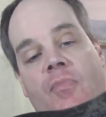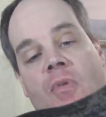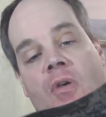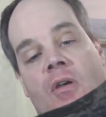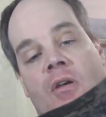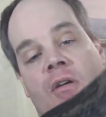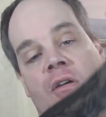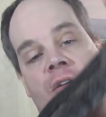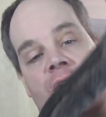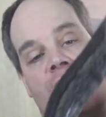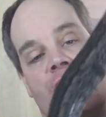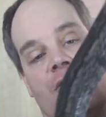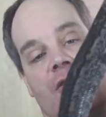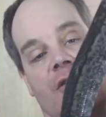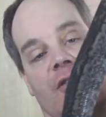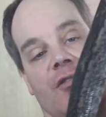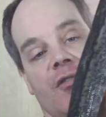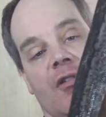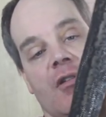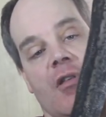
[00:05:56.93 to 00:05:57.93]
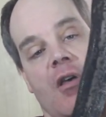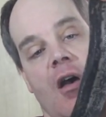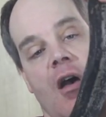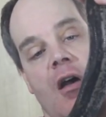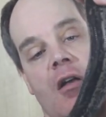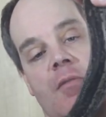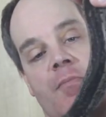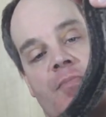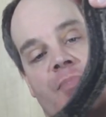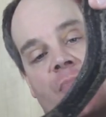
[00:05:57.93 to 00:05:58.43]
You can see
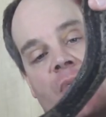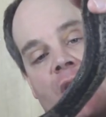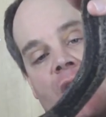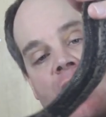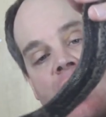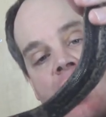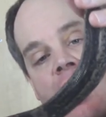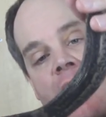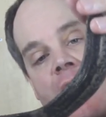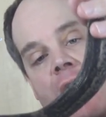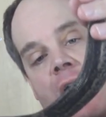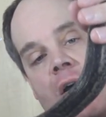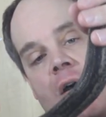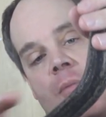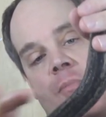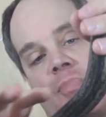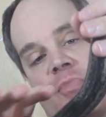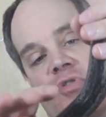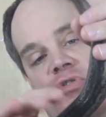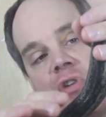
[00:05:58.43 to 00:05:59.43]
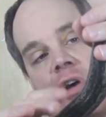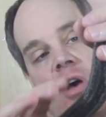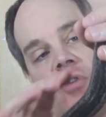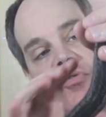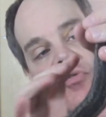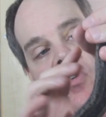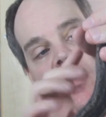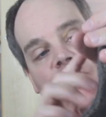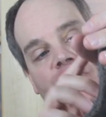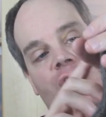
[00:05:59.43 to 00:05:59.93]
that. She
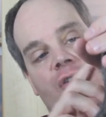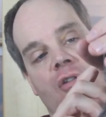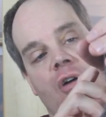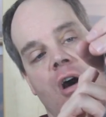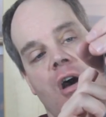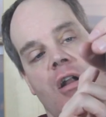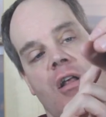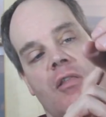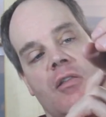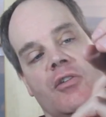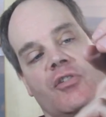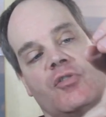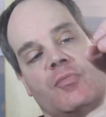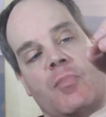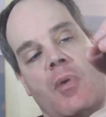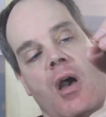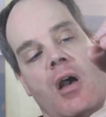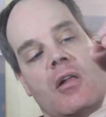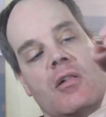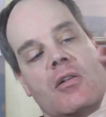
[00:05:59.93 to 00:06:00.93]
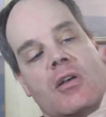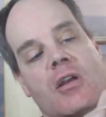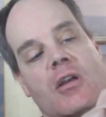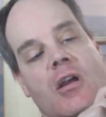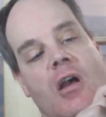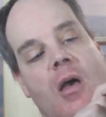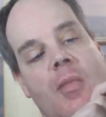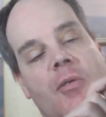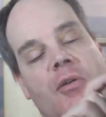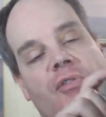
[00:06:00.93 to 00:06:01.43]
also has a lot of the
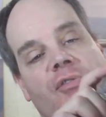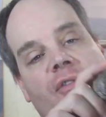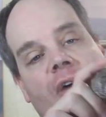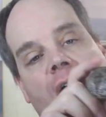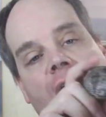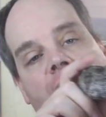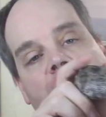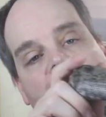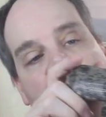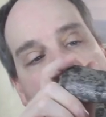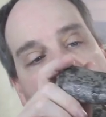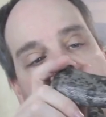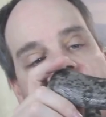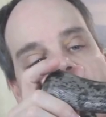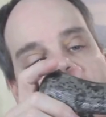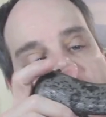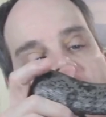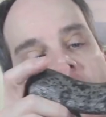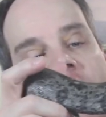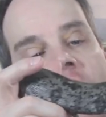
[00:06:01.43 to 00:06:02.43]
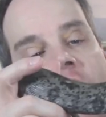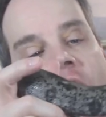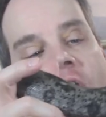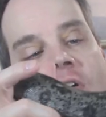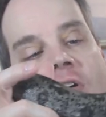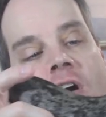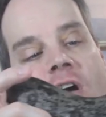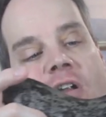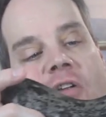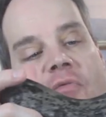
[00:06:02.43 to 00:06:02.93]
speckling on the sides and
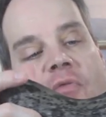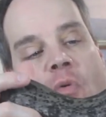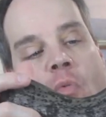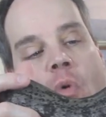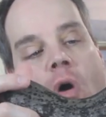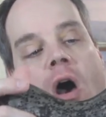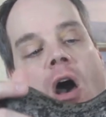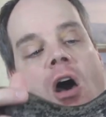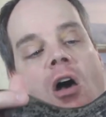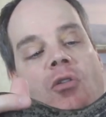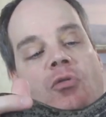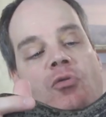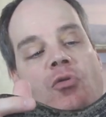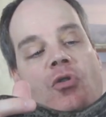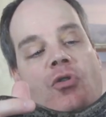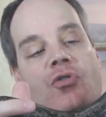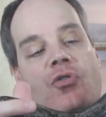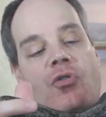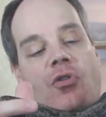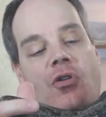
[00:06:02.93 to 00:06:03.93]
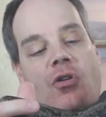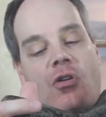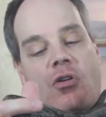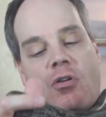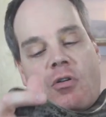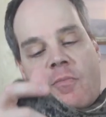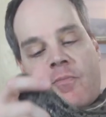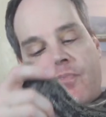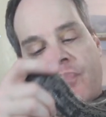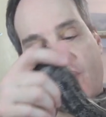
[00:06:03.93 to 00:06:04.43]
kind of a wild look to her.